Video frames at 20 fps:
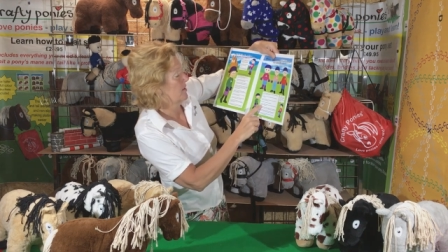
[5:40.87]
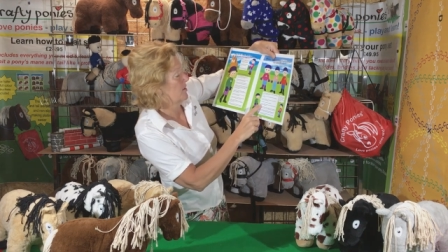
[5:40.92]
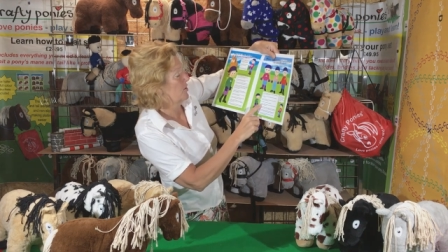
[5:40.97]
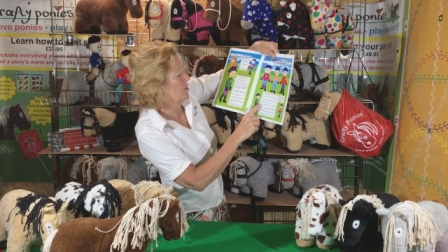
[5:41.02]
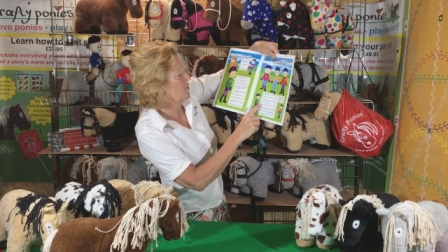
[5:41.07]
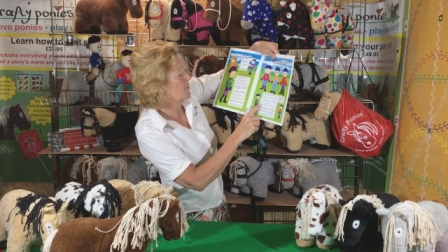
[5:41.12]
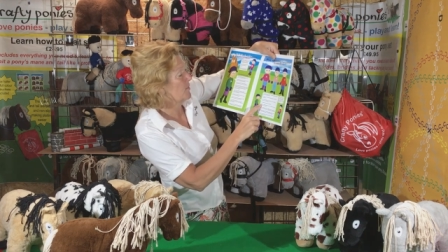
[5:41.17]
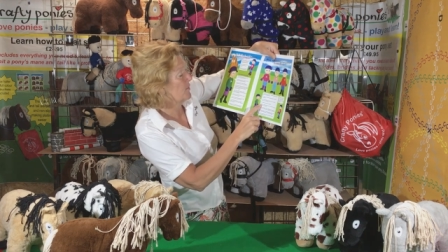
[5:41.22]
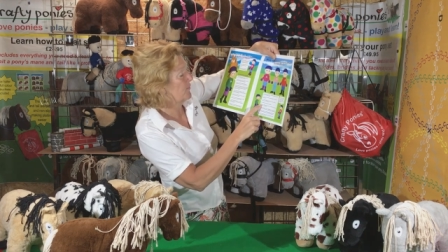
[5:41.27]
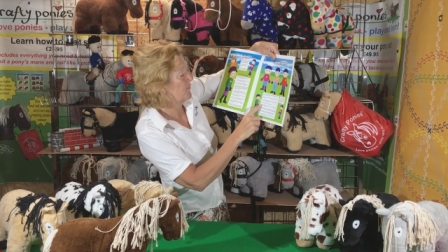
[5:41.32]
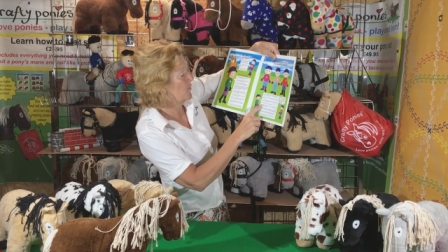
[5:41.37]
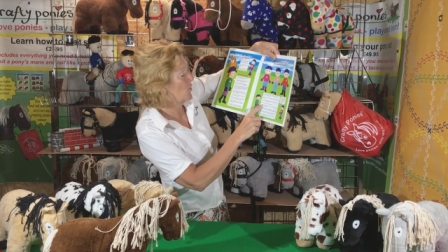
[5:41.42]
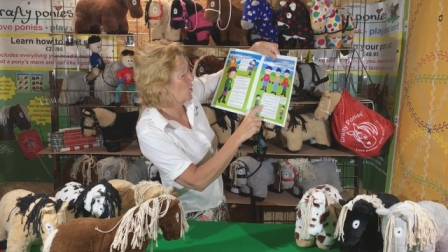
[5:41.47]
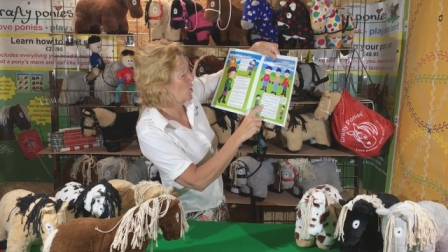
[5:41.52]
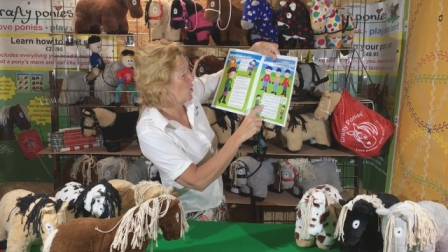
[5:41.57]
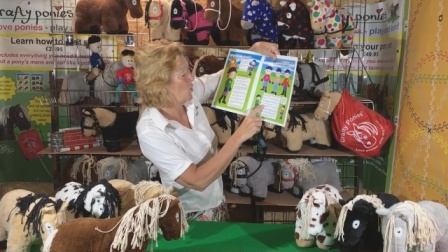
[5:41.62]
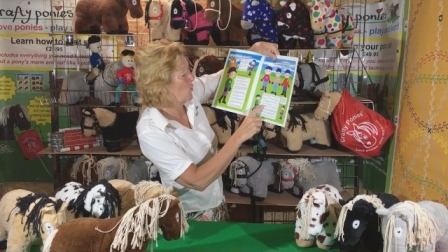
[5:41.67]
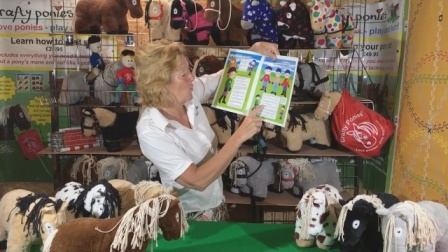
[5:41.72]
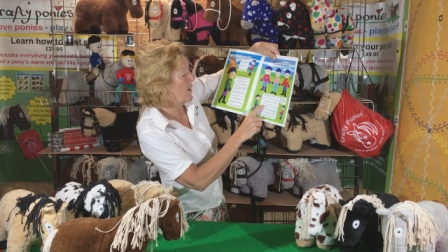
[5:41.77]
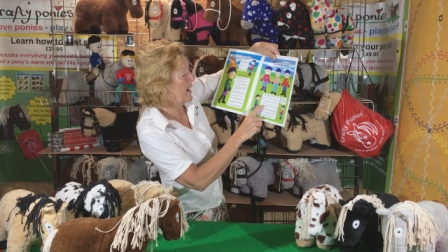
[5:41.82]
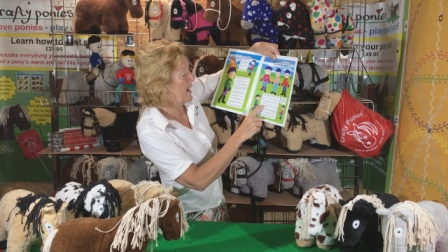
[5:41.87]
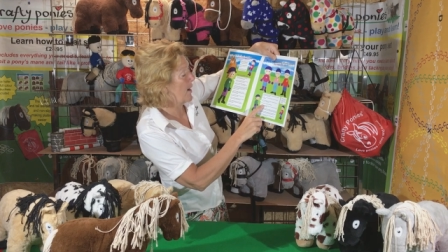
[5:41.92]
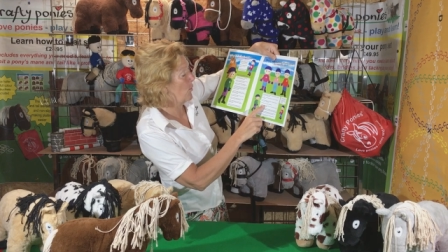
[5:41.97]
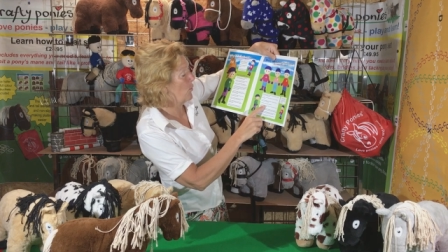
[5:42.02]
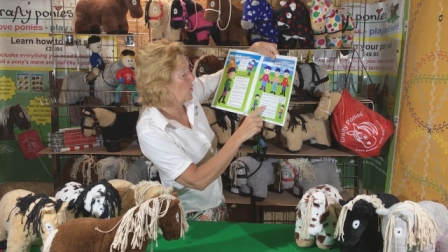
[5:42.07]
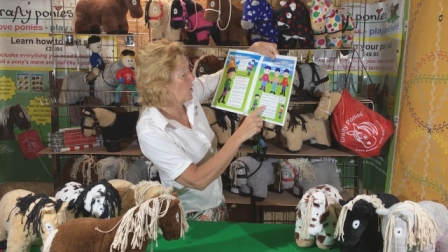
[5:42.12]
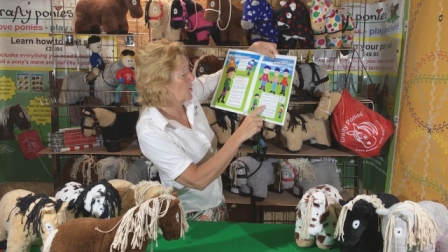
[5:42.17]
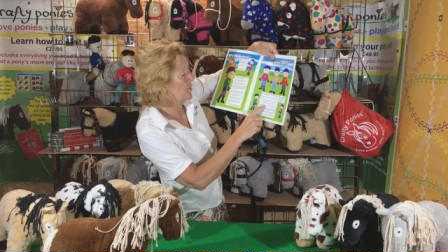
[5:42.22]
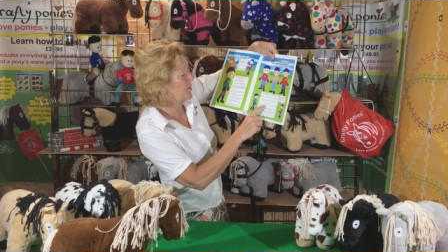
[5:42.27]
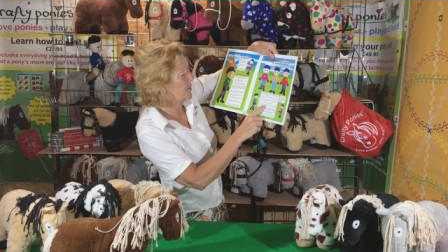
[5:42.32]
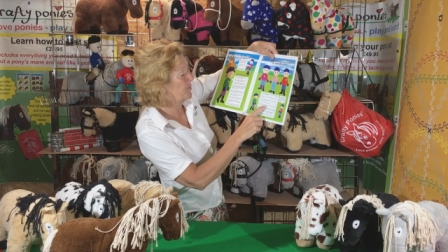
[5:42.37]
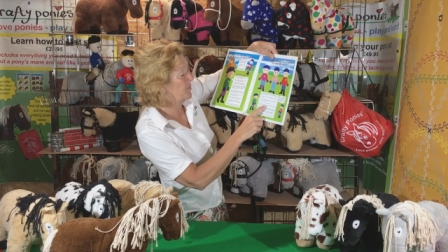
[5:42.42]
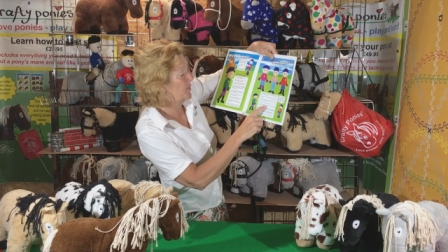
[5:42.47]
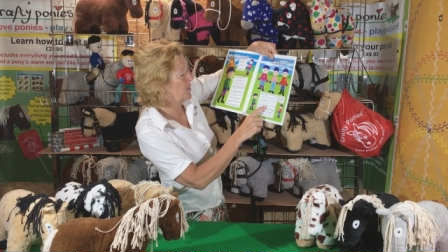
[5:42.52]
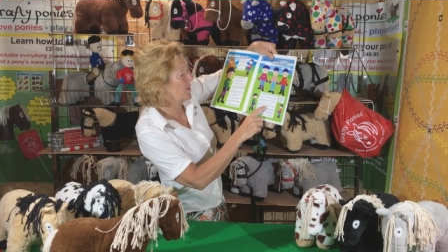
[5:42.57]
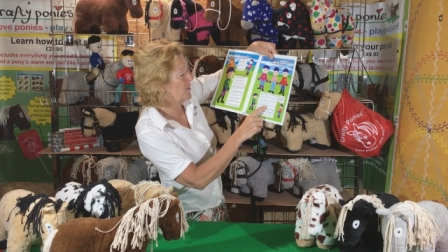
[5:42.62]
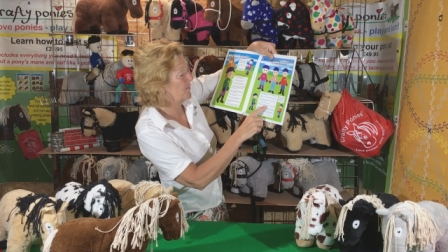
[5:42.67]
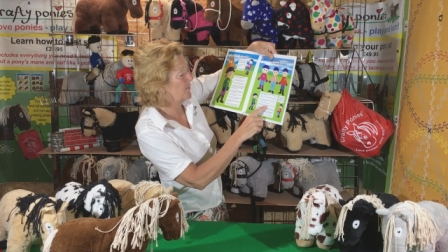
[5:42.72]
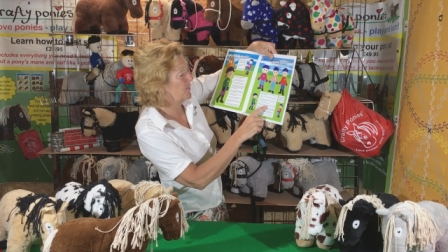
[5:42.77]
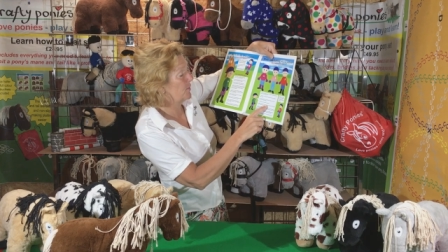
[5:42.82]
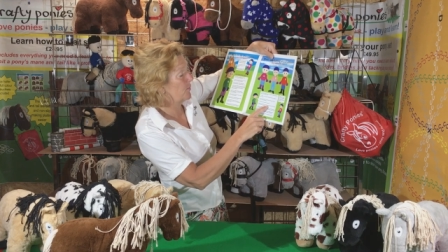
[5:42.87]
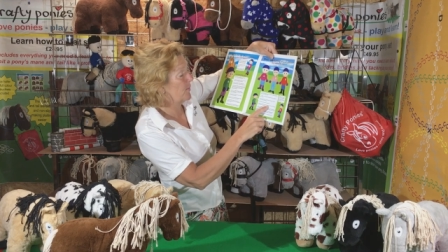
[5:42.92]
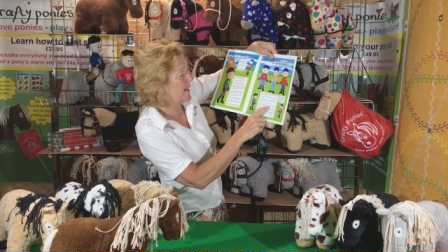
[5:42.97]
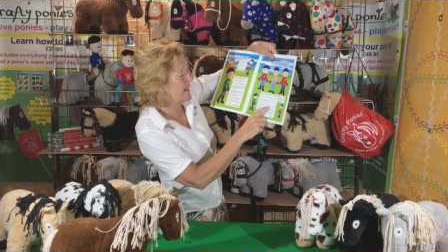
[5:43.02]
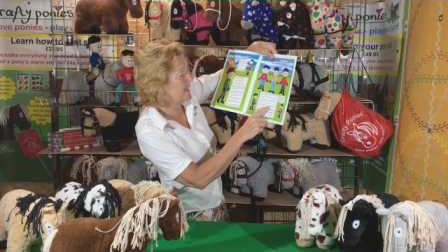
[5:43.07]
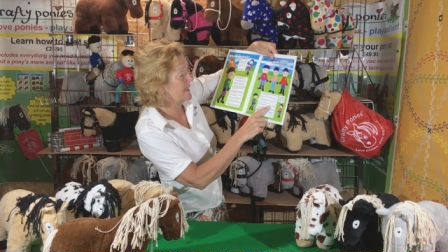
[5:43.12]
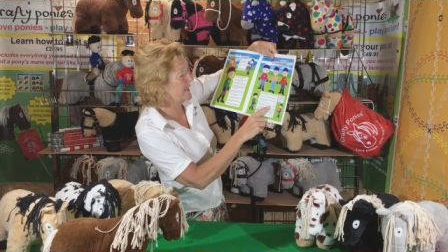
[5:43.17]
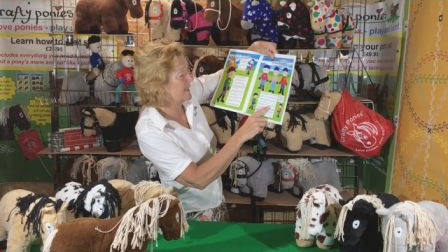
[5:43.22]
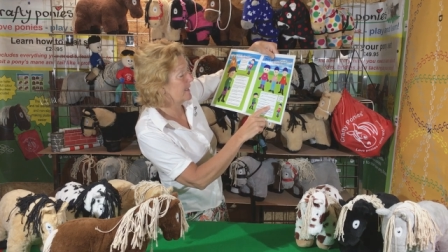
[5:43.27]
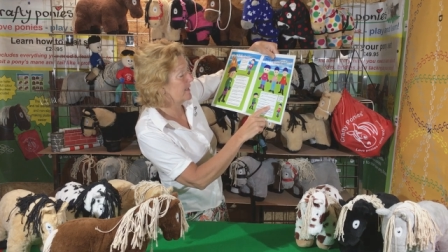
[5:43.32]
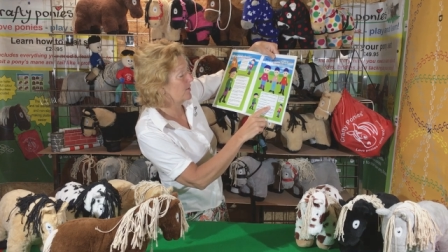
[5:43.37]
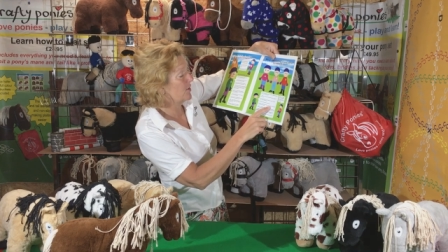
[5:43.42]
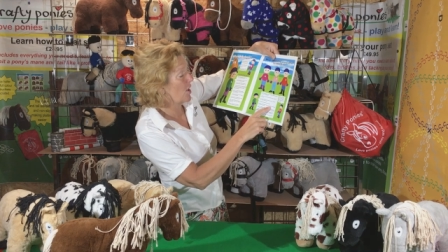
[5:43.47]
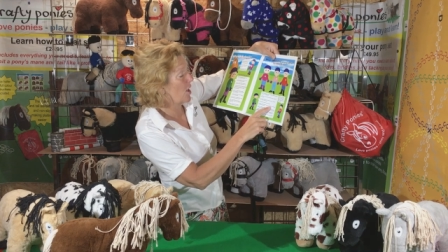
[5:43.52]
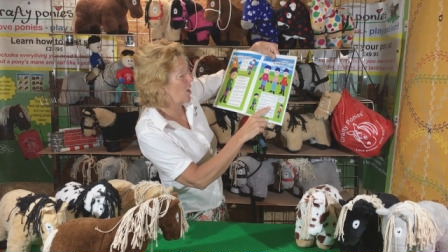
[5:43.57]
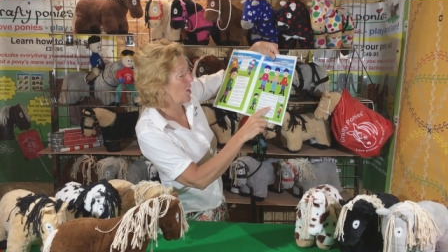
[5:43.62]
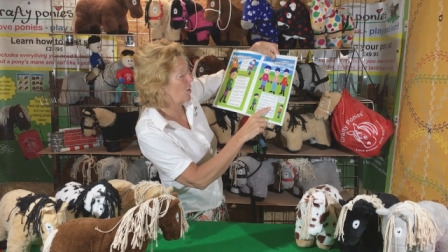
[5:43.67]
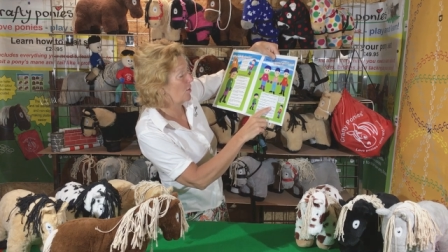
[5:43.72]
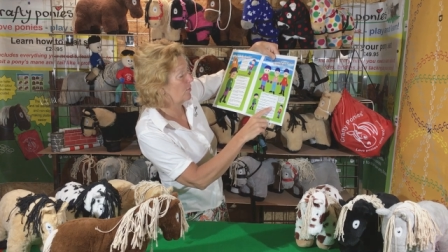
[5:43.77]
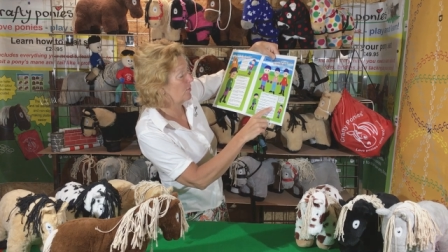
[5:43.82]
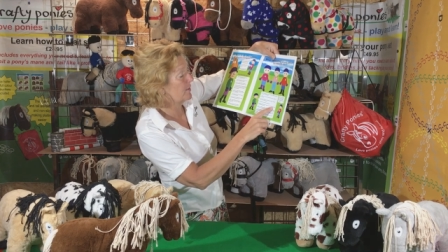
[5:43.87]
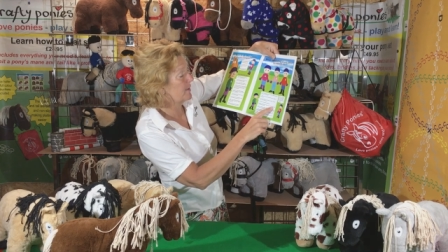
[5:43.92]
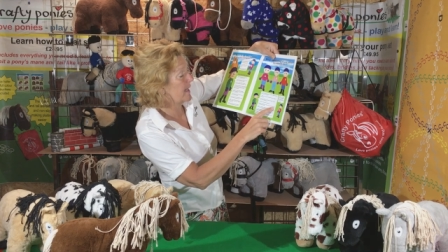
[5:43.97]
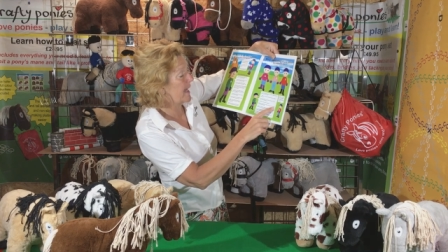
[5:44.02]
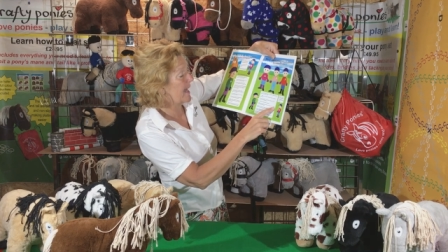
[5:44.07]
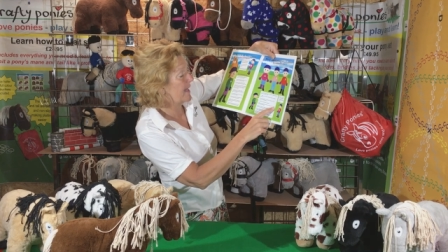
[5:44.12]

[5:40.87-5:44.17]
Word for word: Number four, wear waterproofs when it is cold